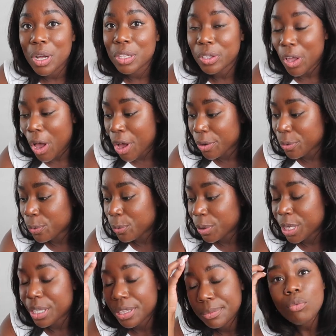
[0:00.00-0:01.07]
along
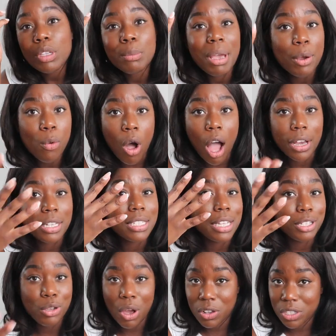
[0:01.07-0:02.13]
with my guac because I
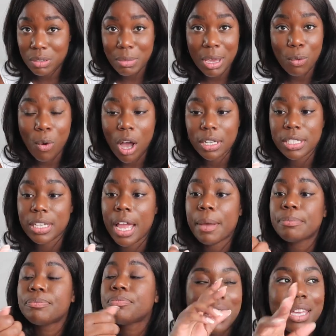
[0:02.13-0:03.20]
knew I was gonna make guac today.